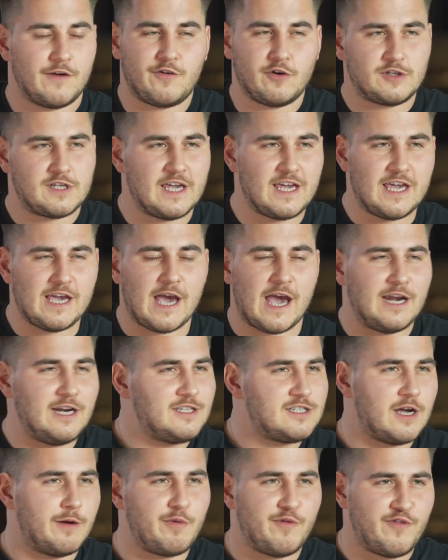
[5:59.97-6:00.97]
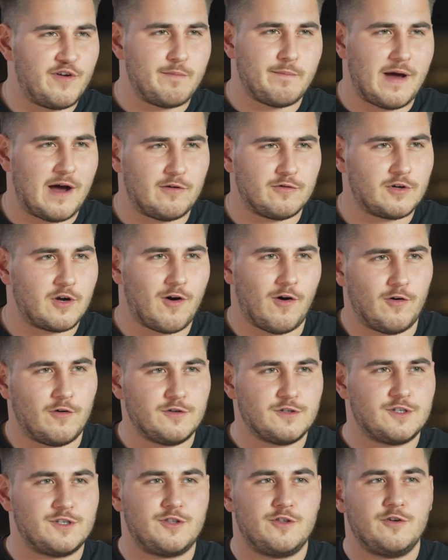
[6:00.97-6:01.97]
you're taking any type of inbound
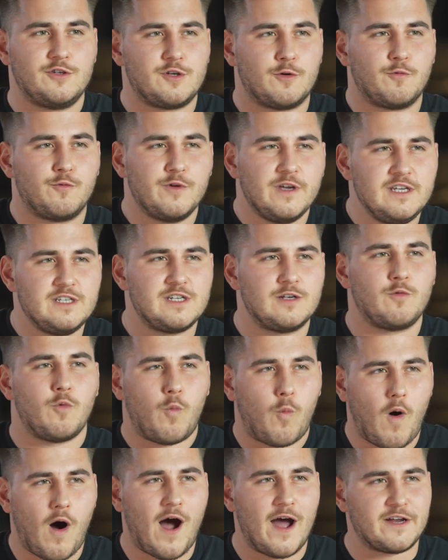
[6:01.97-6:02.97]
calls, there's a reason why